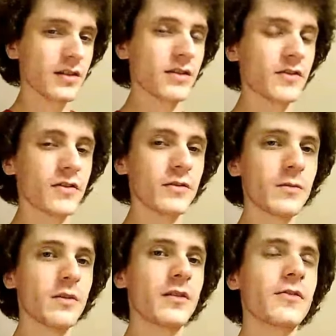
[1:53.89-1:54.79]
So
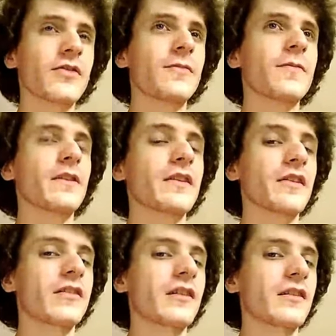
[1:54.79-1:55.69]
what are some things
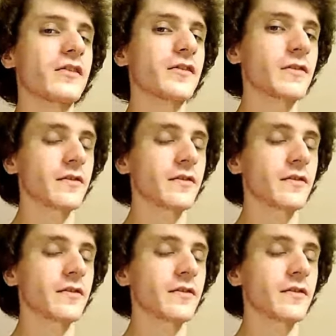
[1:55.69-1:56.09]
I've done this year in